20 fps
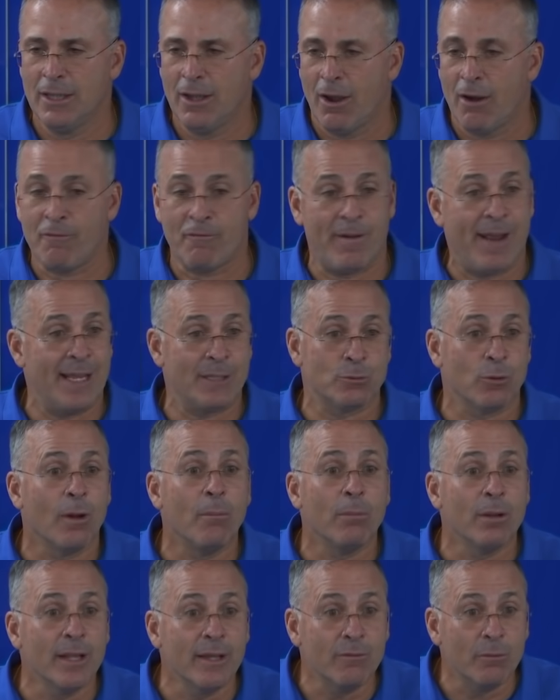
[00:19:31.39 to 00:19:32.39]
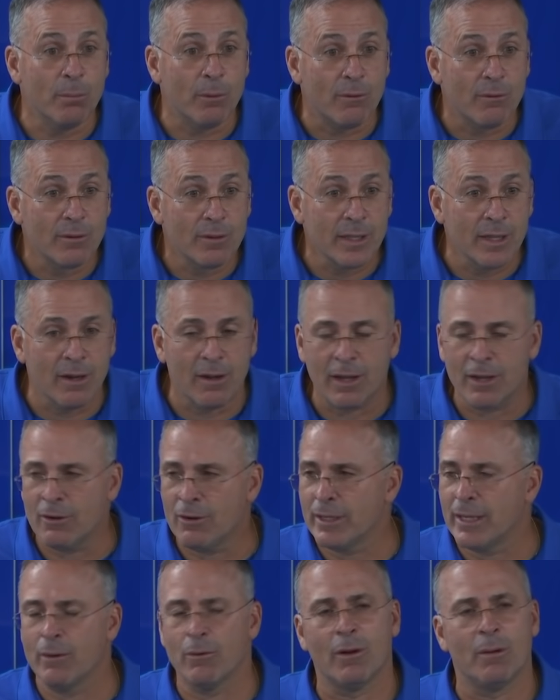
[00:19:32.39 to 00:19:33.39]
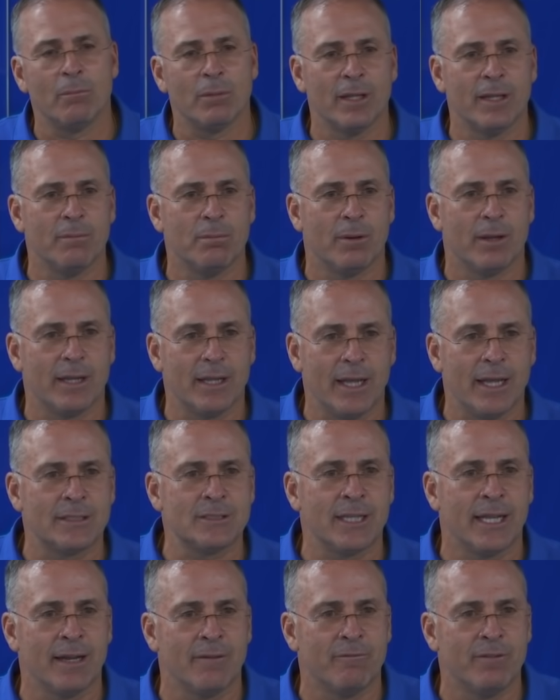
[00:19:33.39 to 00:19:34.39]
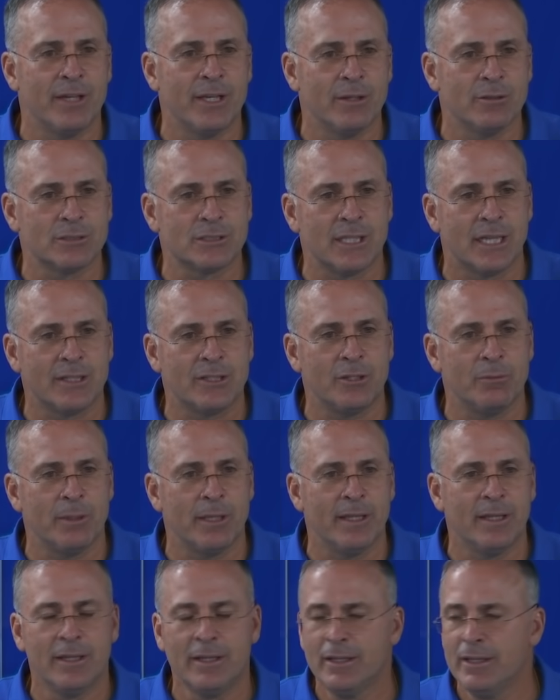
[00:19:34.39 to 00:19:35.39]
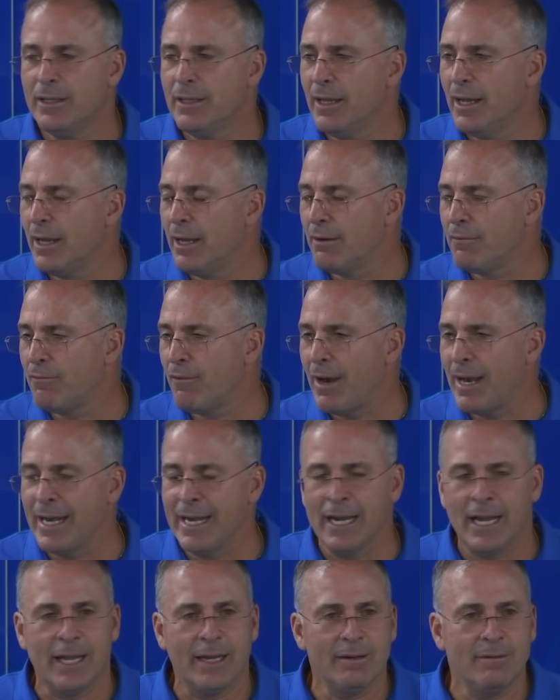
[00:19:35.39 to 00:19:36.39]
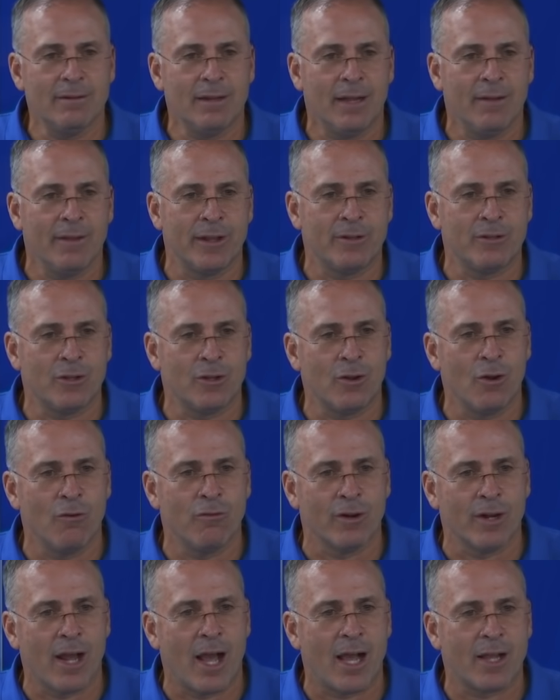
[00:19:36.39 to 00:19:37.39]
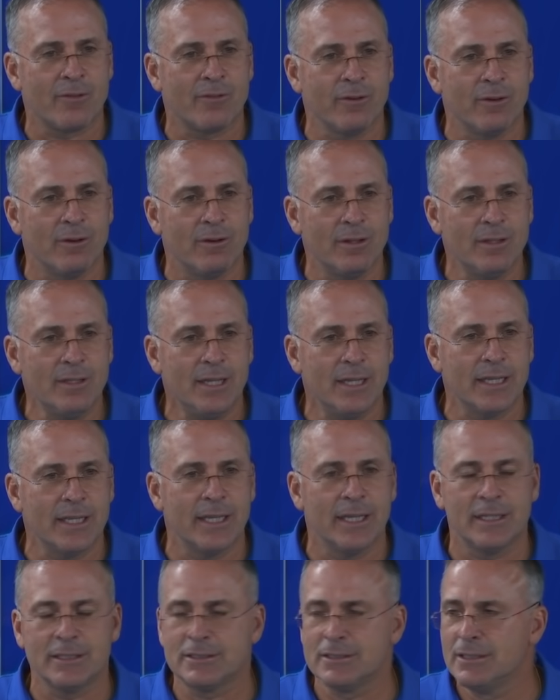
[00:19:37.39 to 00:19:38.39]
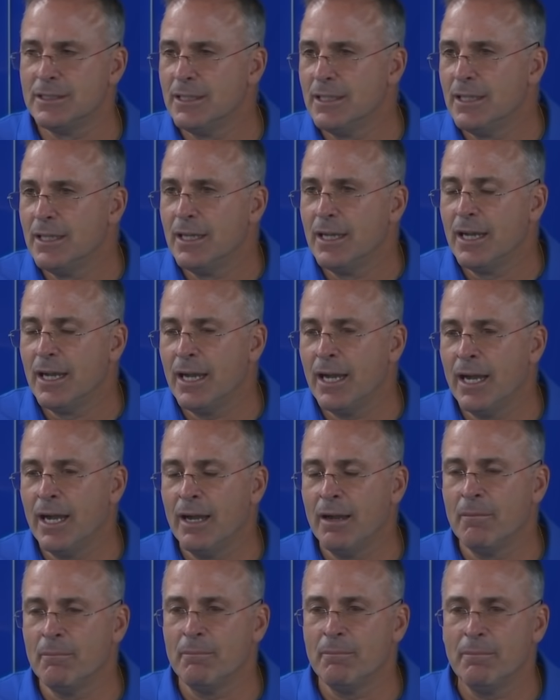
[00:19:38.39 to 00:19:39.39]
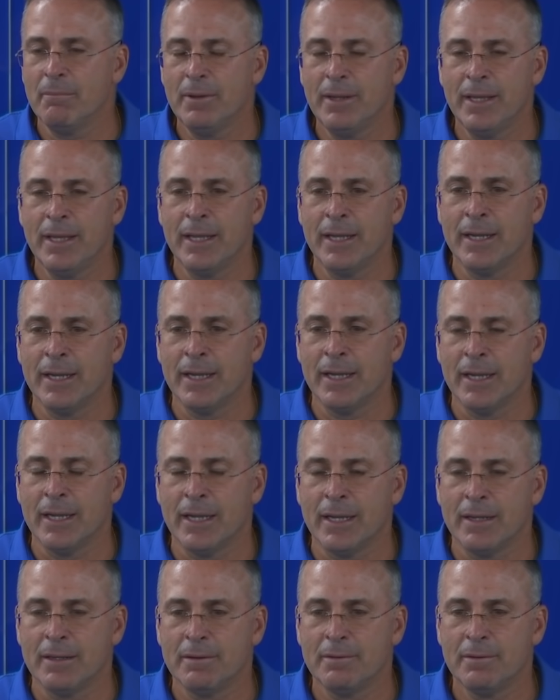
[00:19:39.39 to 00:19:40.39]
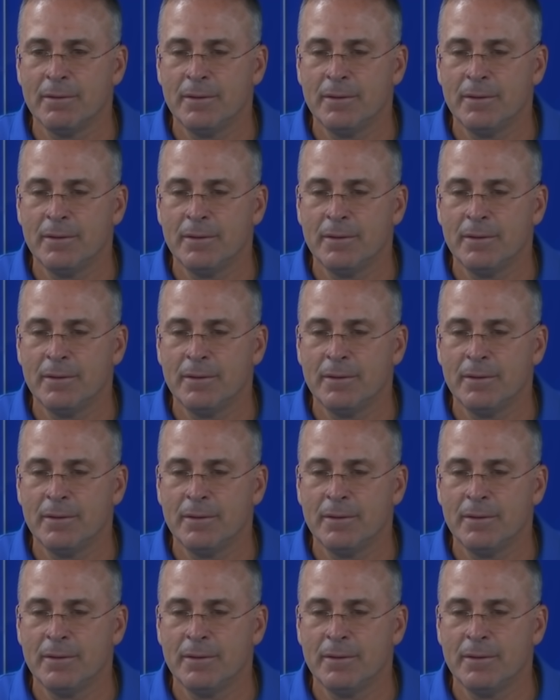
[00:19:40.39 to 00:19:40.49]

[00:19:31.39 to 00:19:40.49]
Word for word: Our fans were unbelievable. You know, I heard they were unbelievable. I actually had a video sent to me uh, Friday night how they took over Knoxville, I guess, um, and uh,